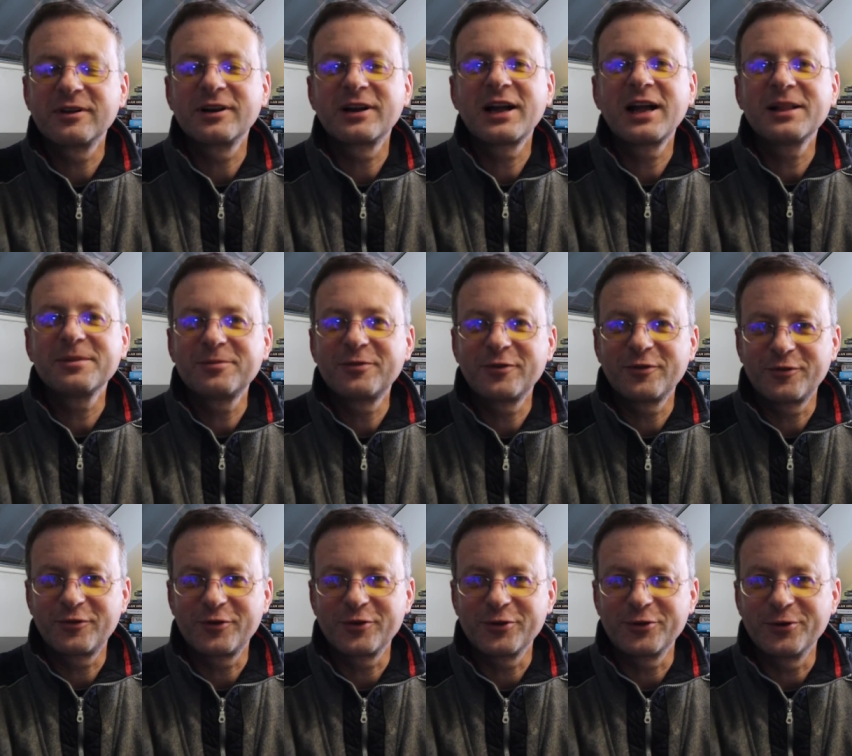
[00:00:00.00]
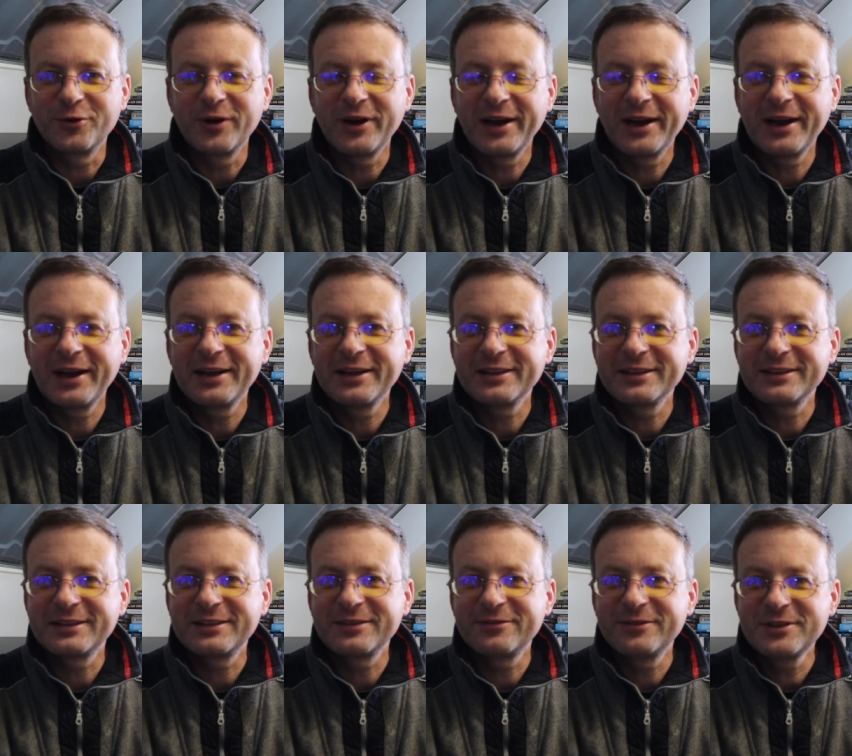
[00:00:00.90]
helpful for you
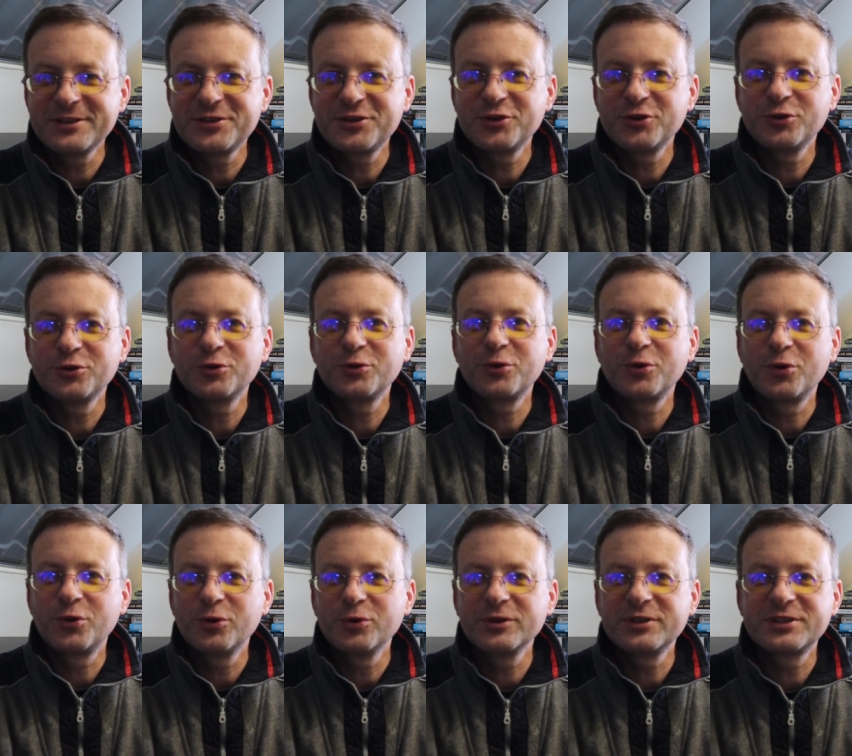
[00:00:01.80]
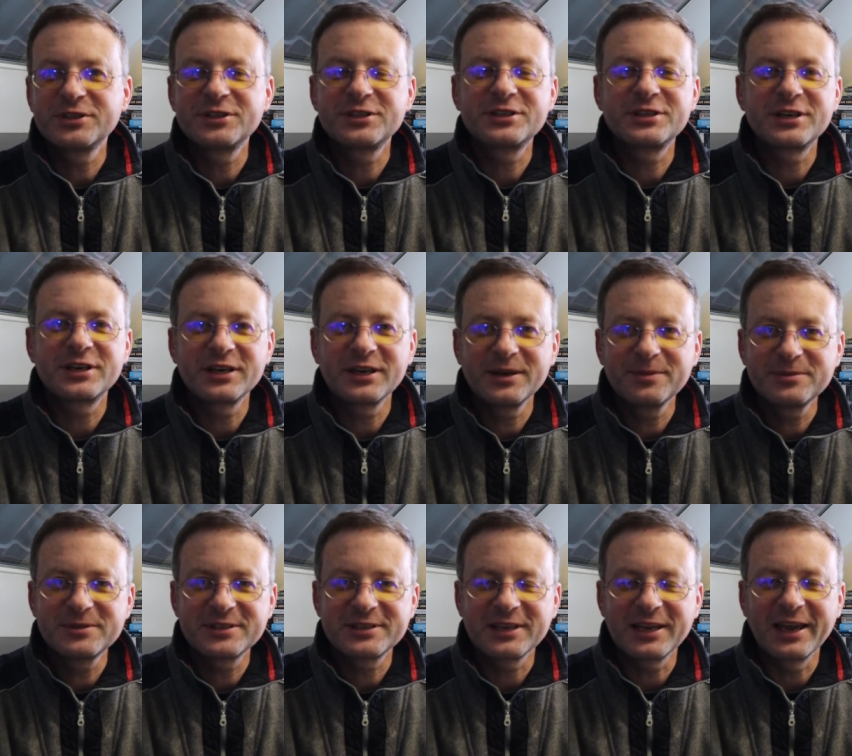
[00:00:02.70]
and wish you good
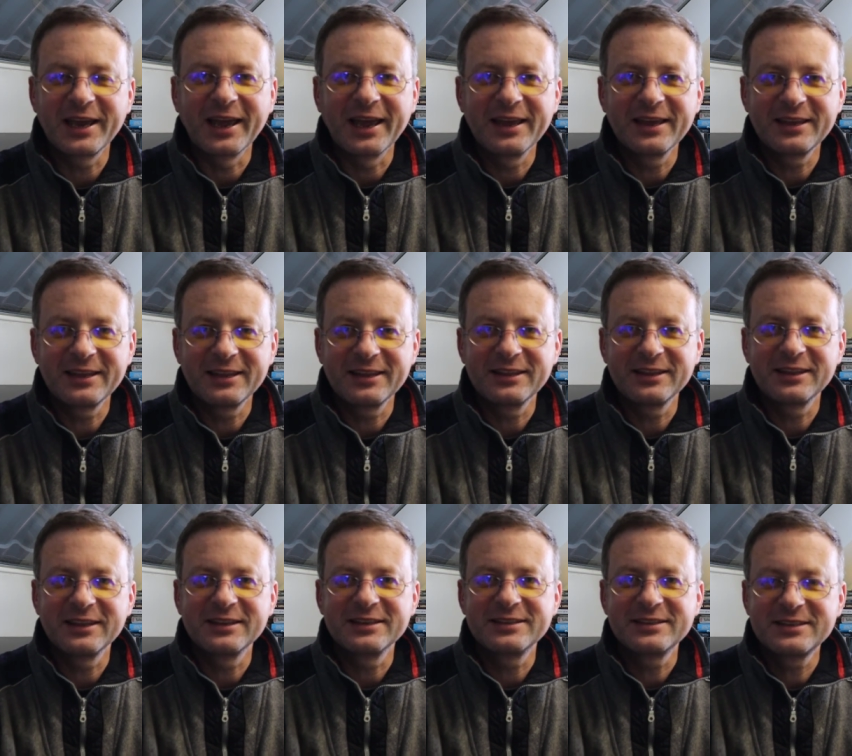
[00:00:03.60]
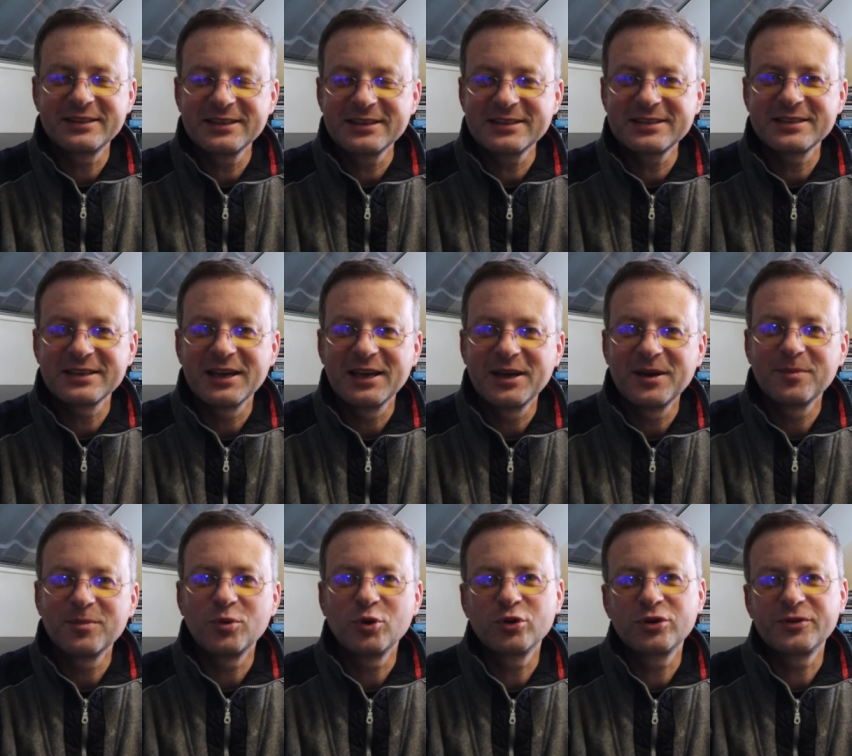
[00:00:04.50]
trips in this
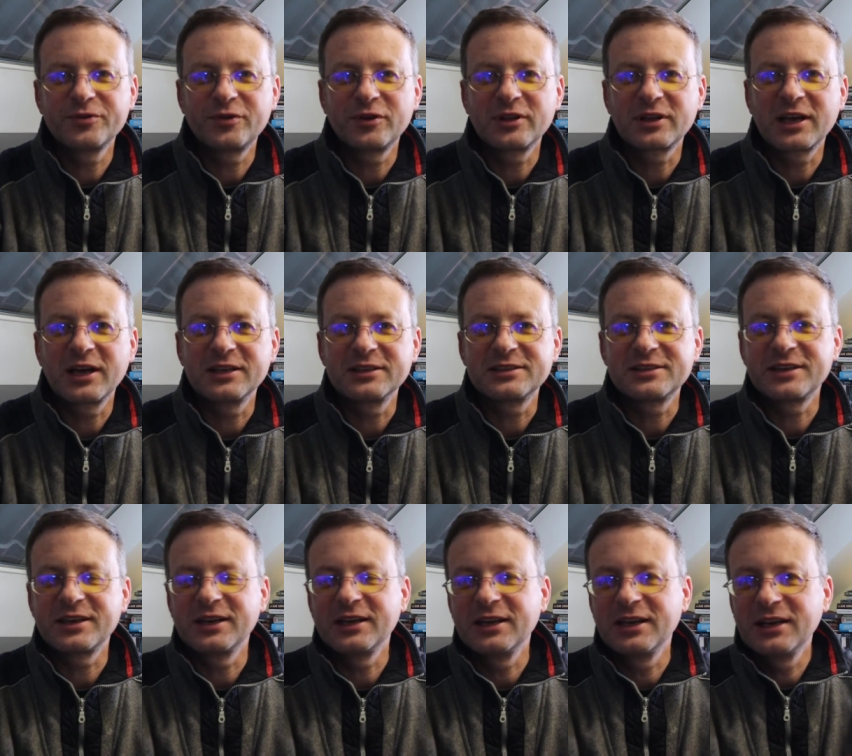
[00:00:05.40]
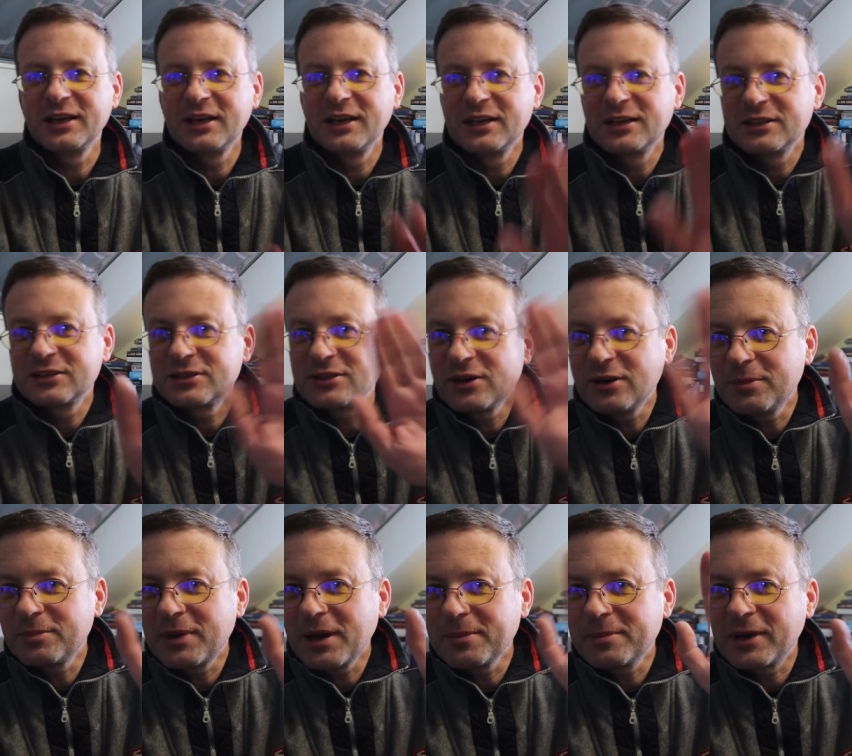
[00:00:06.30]
beautiful country.
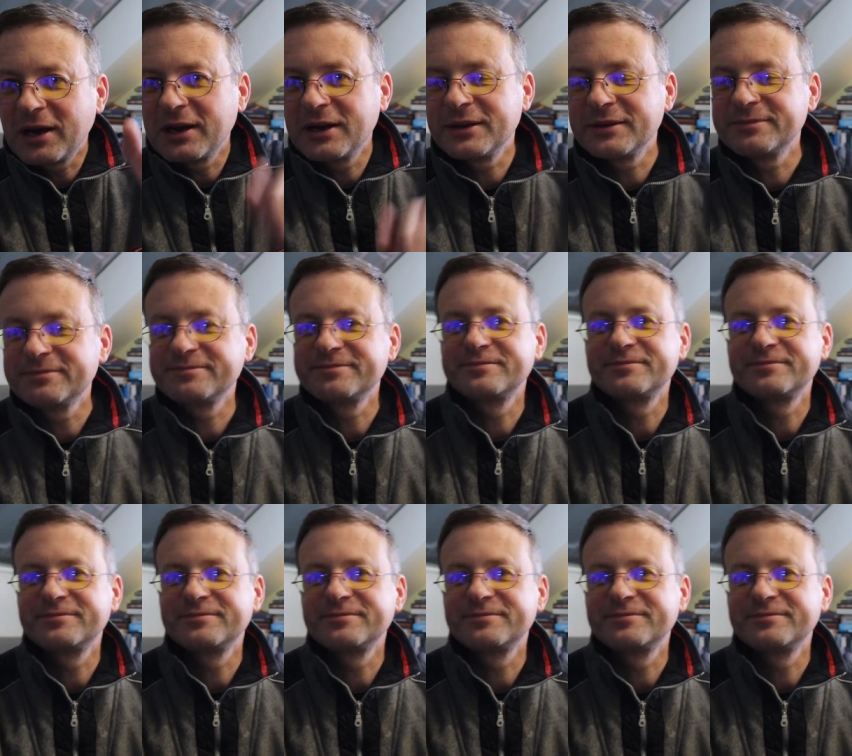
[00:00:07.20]
So, bye bye.